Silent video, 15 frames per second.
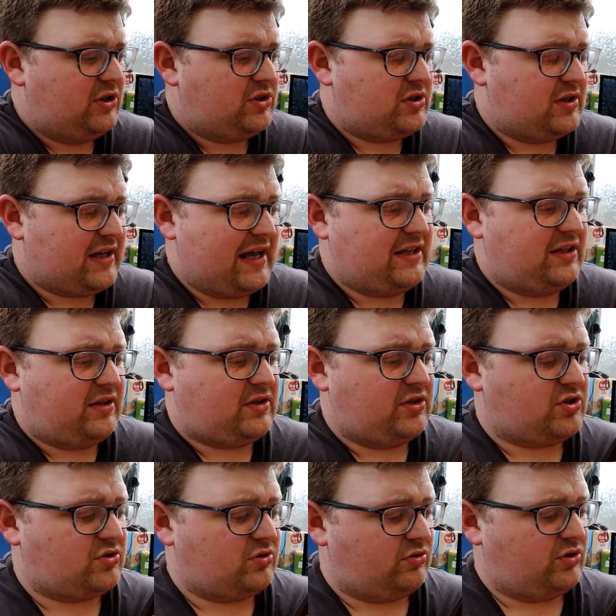So again, you
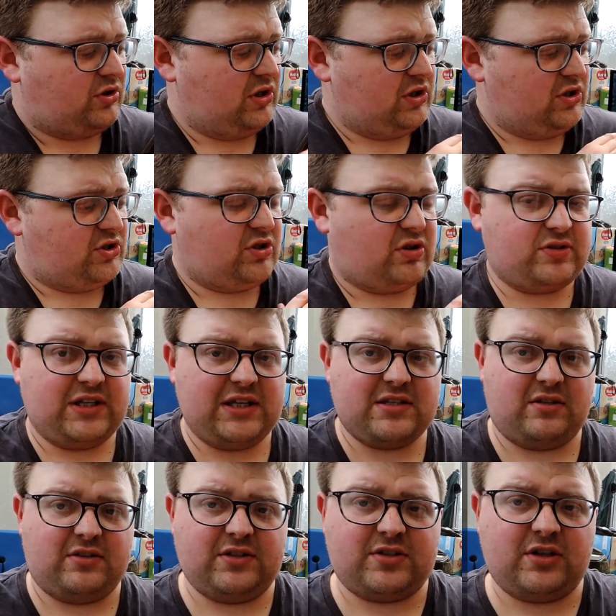can store
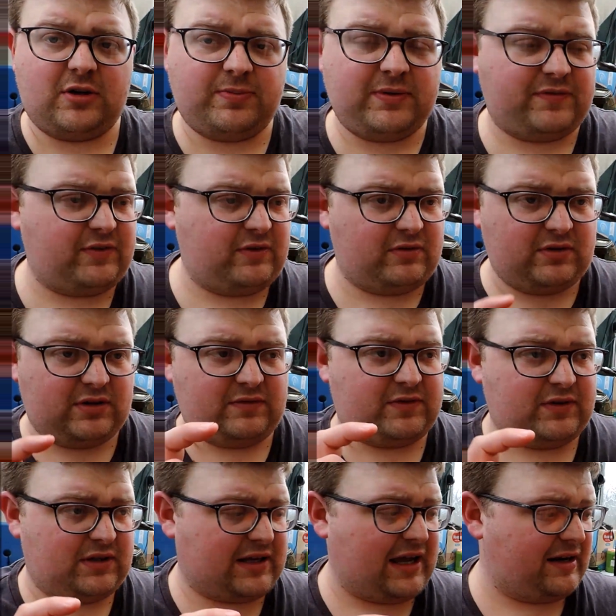choddies on the top if you
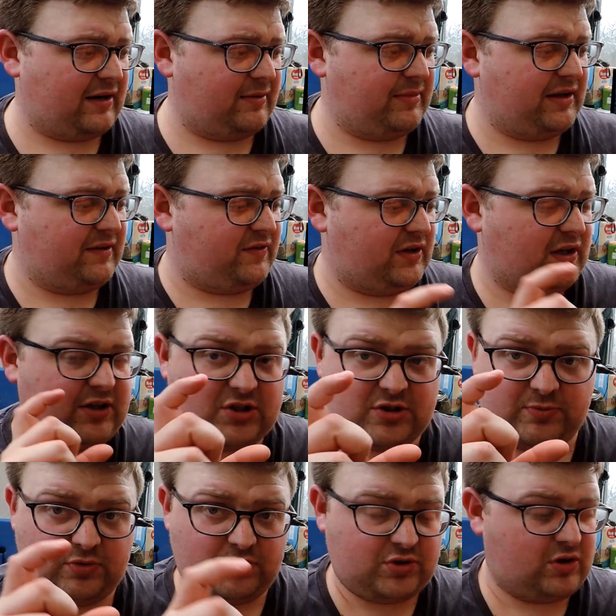again, like me, if you like
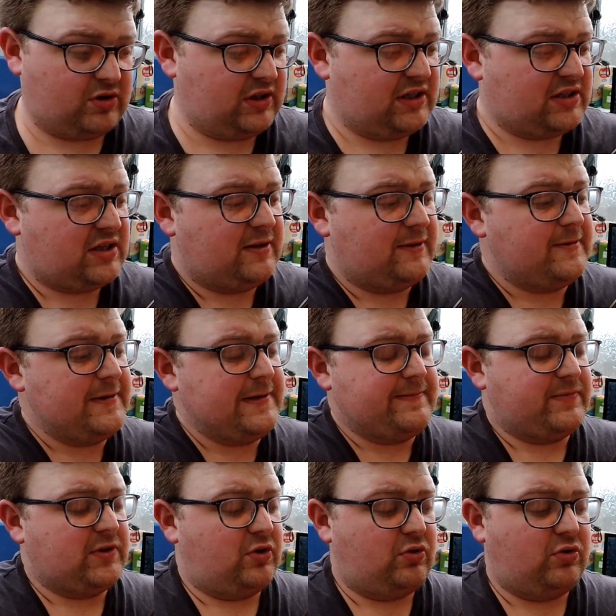small choddies,
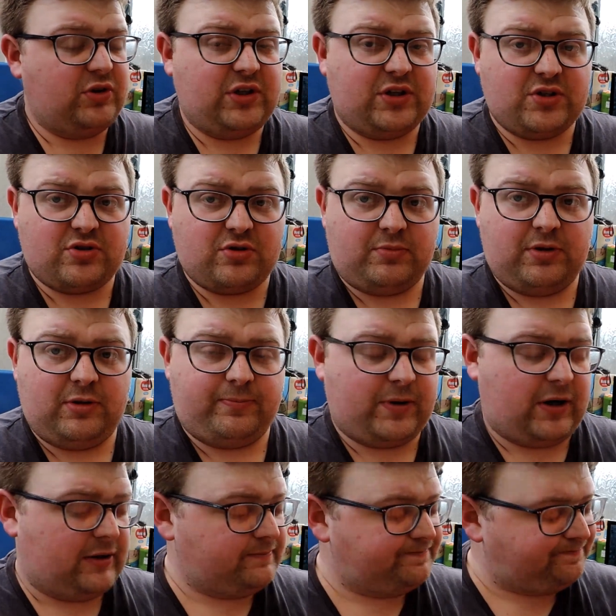or you can store them on the
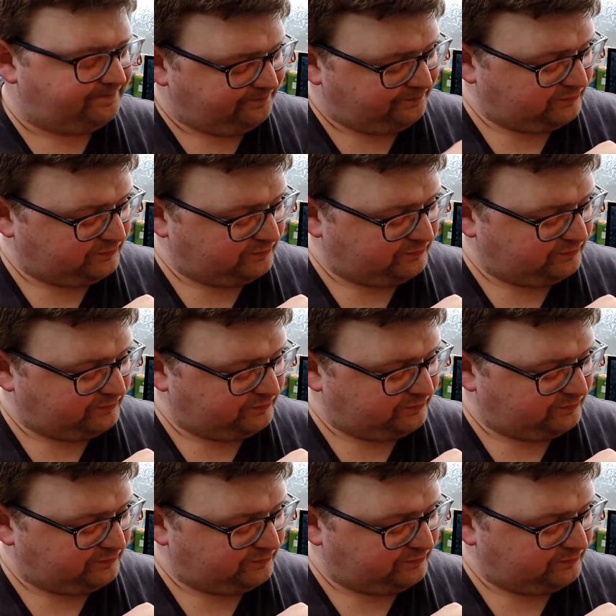bottom.